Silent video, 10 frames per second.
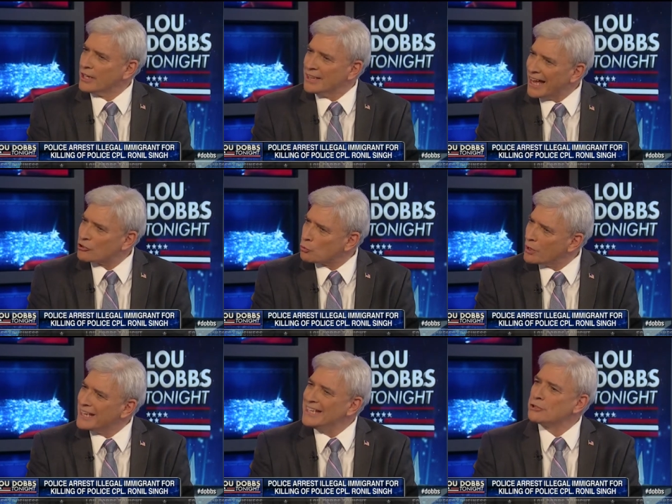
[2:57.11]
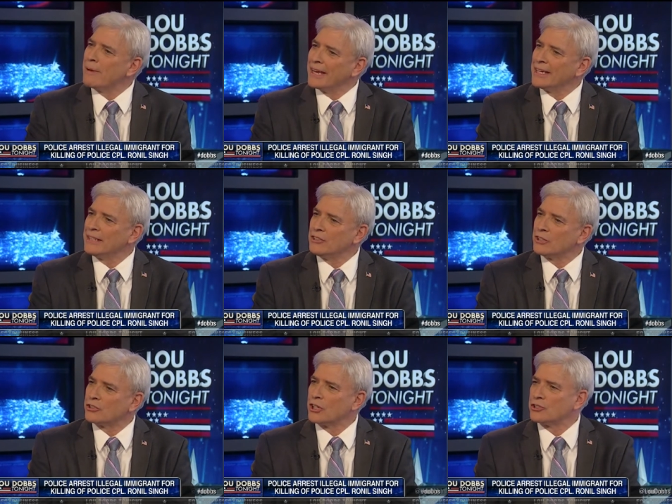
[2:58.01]
That's why he's making these
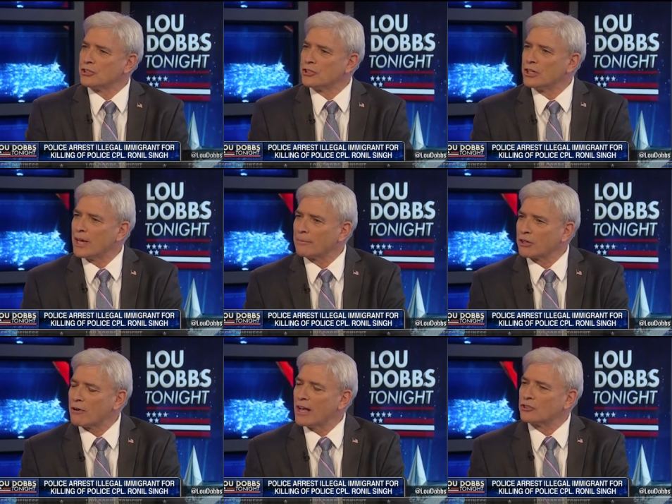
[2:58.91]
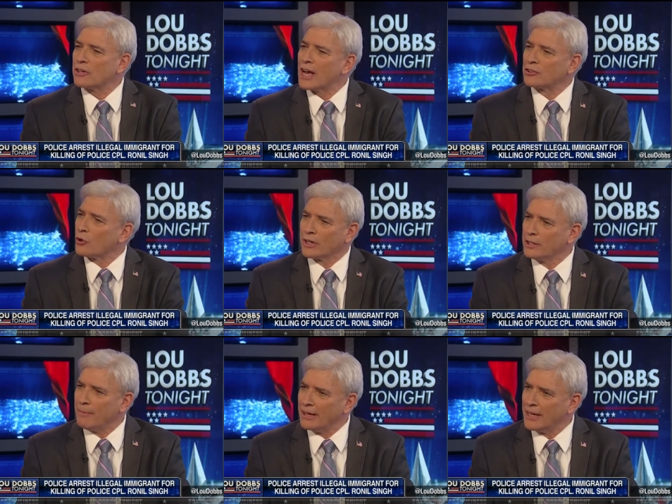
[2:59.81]
decisions. The Democrats are not talking
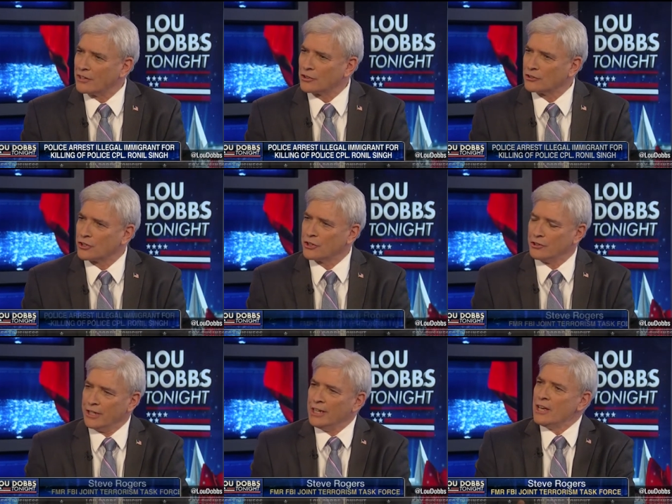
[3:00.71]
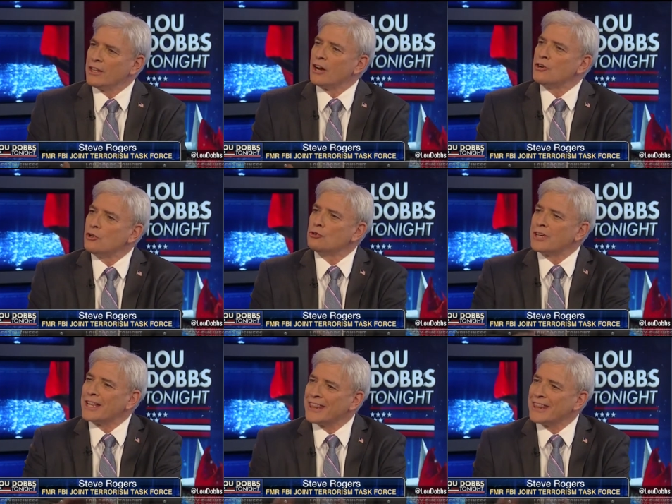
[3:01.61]
about national security. They're using